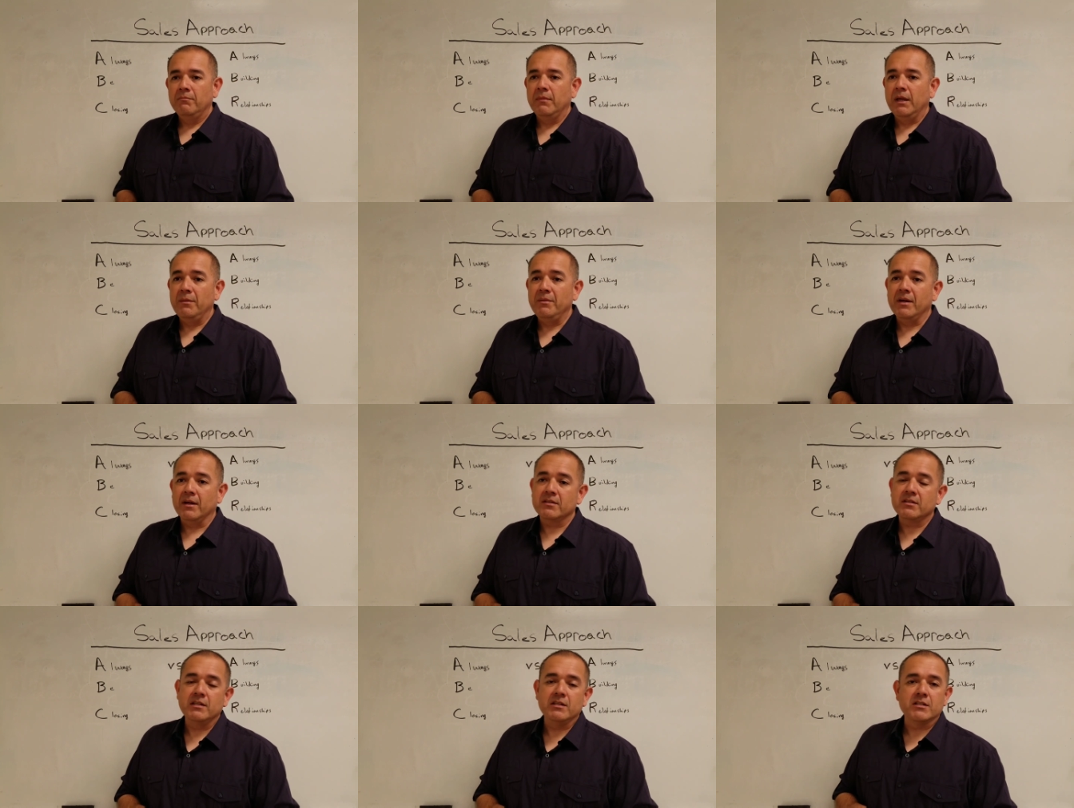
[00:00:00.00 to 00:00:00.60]

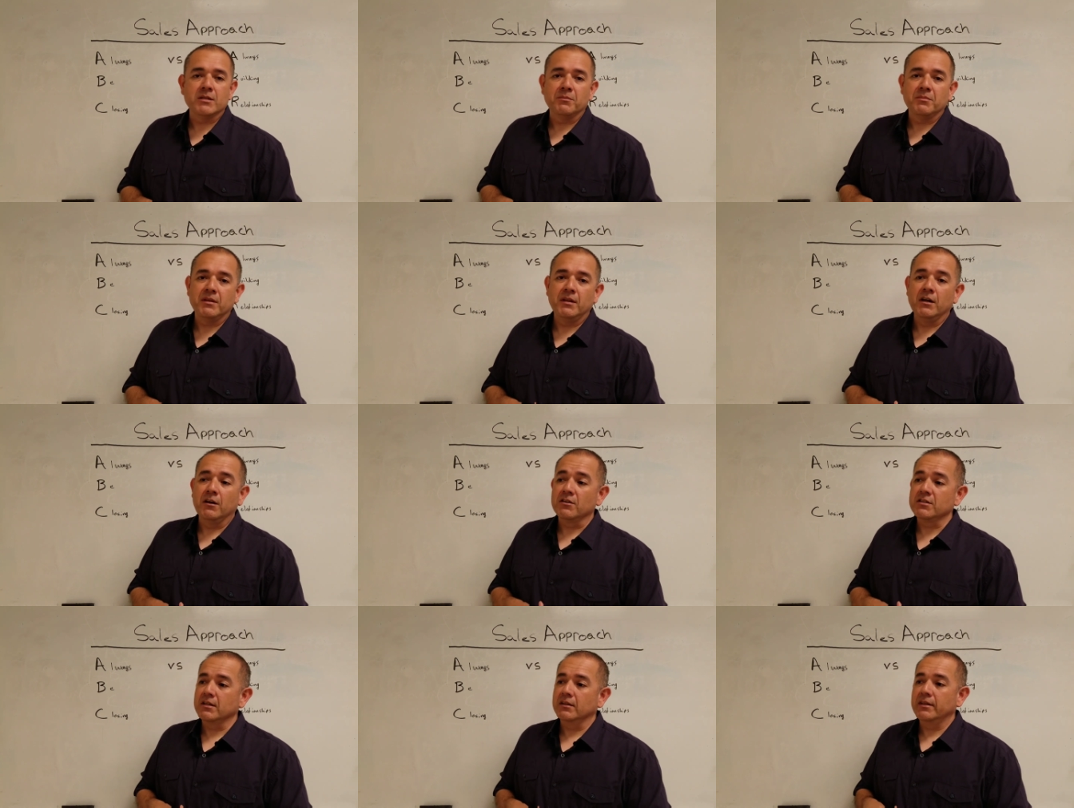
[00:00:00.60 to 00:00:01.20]
maybe I see
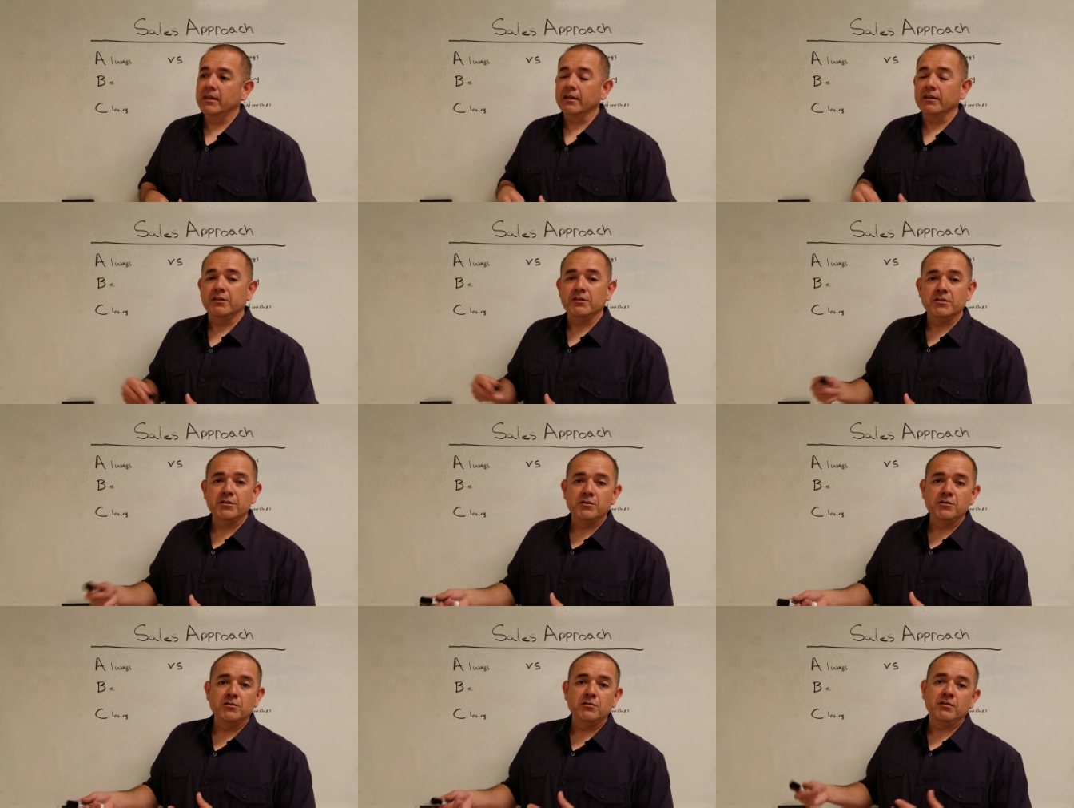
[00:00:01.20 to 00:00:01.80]
something else that they
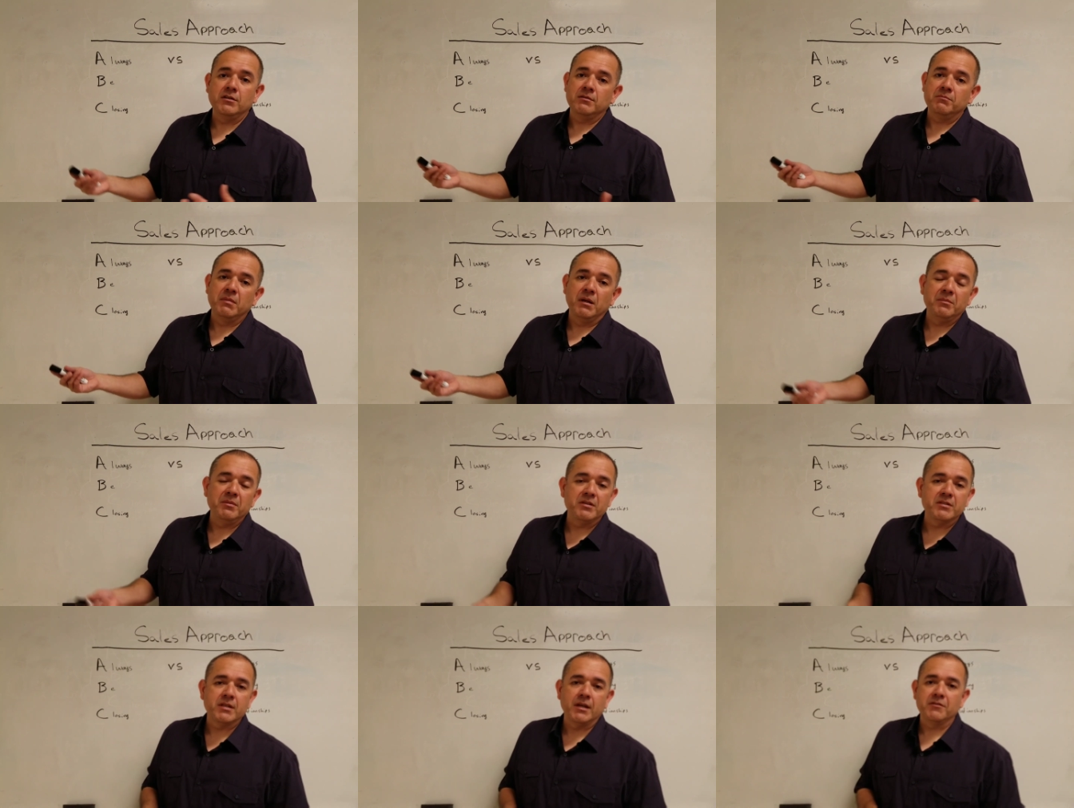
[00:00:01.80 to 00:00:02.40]
could do to
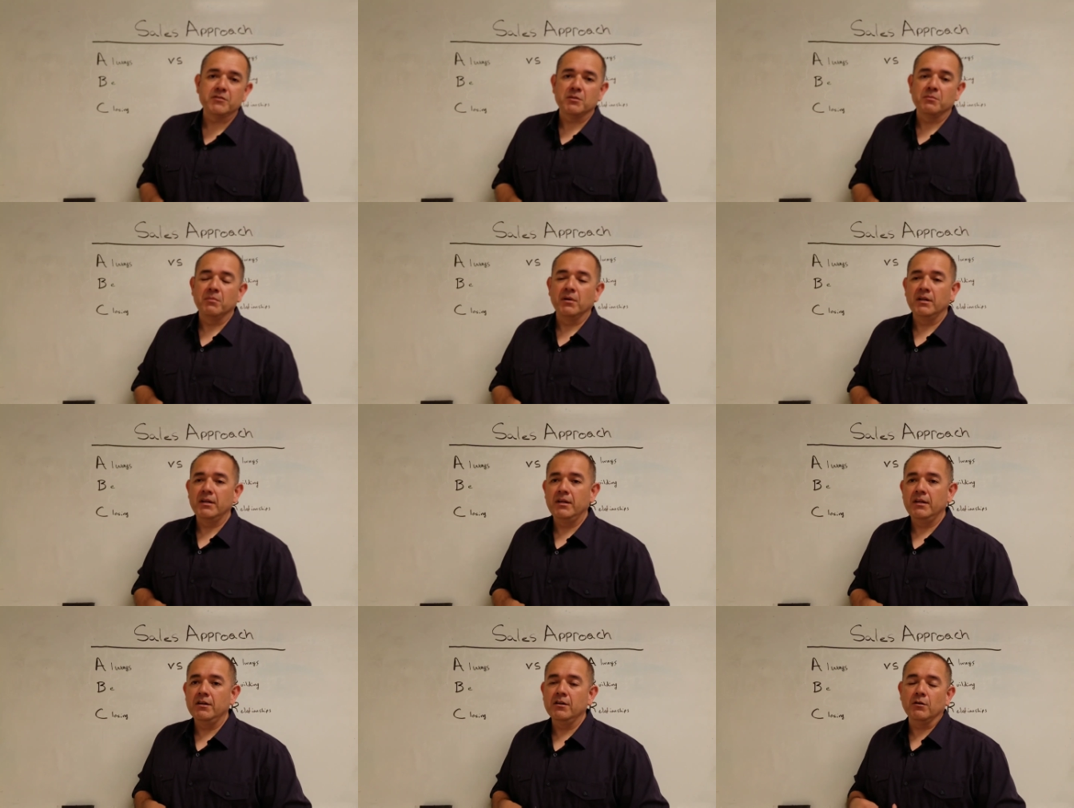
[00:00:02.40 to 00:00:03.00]
maybe save some
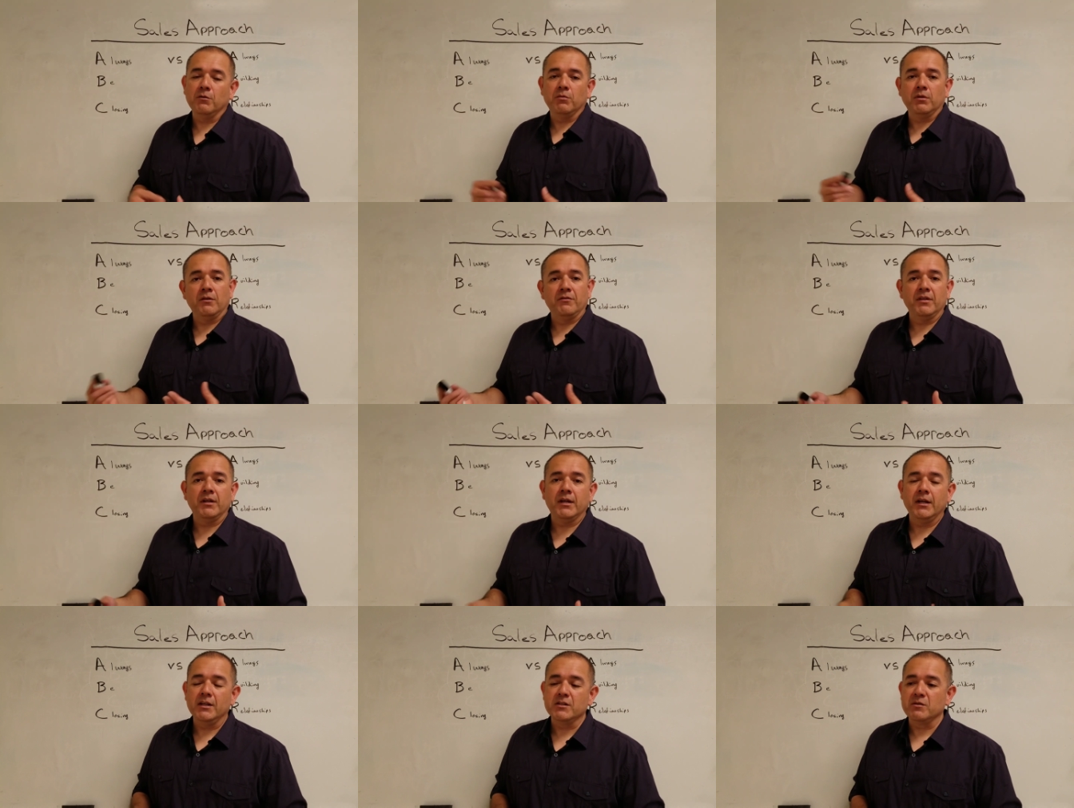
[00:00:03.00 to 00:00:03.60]
money or
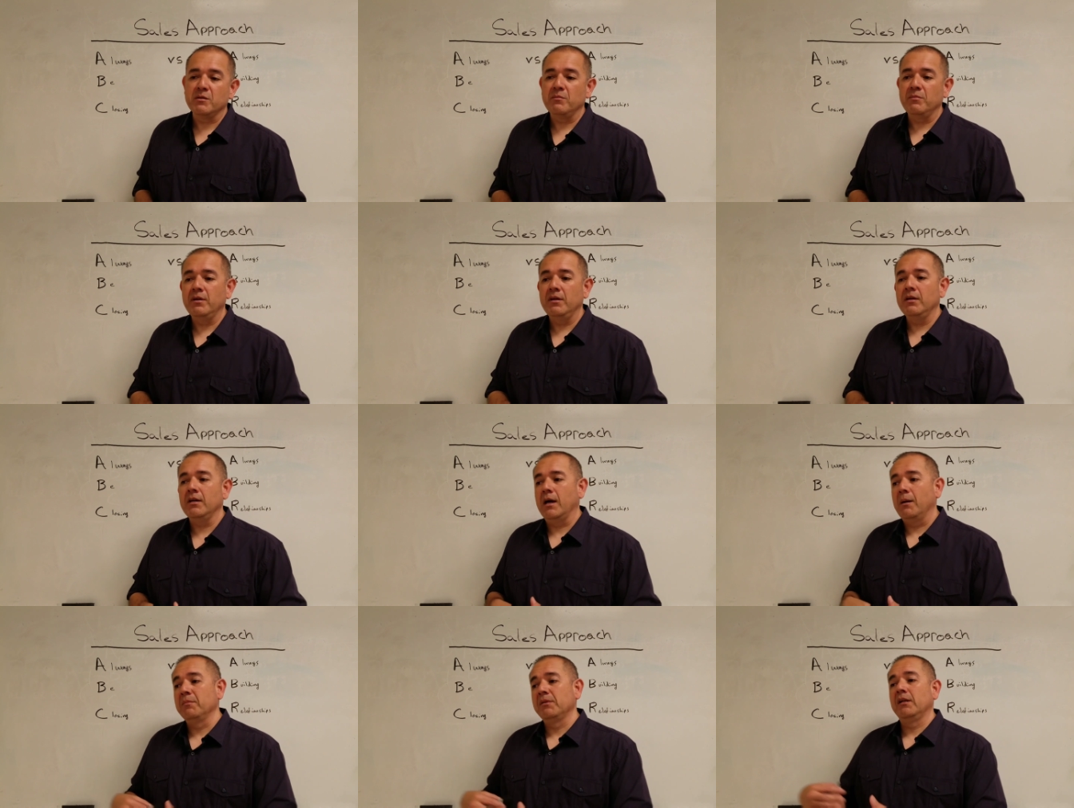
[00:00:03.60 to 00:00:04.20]
whatever the case may
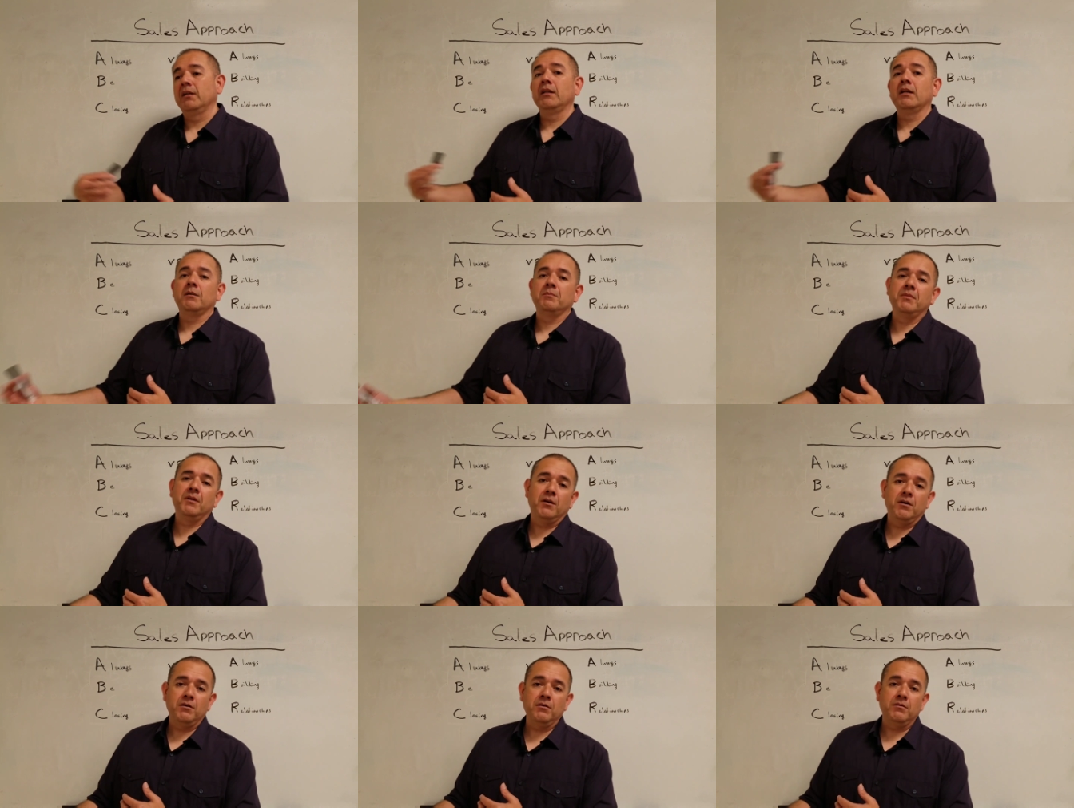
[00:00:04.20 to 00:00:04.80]
be, I'm going to let
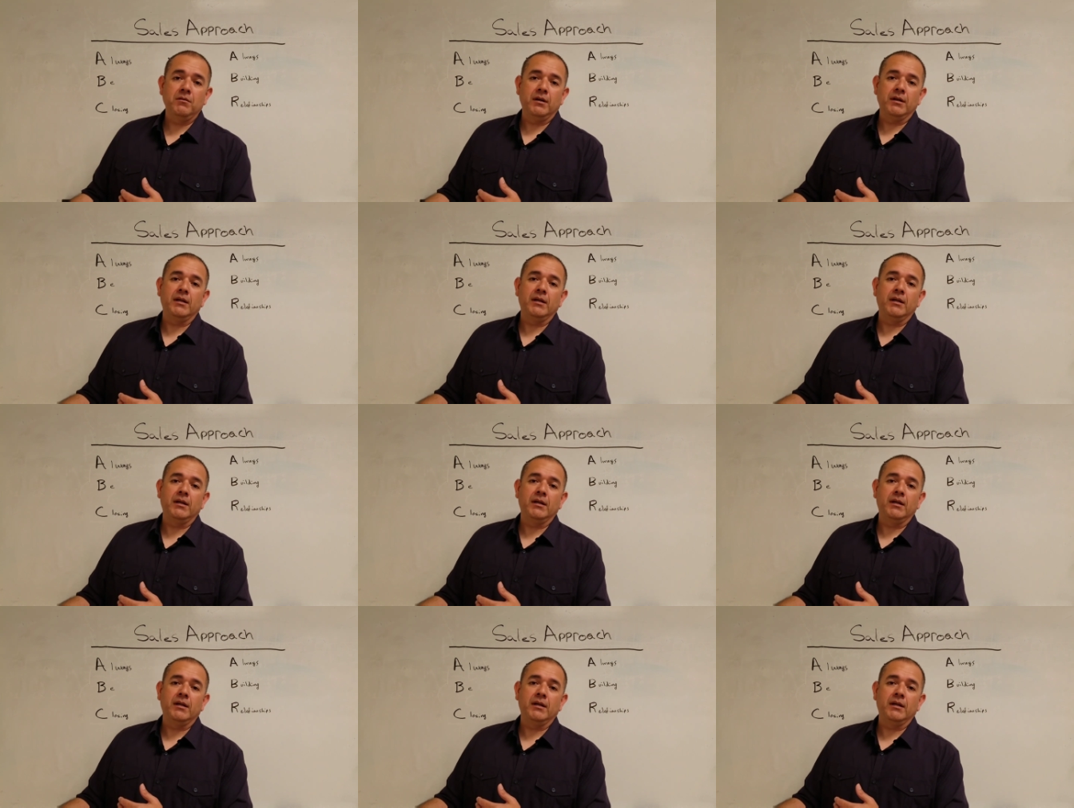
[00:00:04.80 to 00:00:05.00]
them know.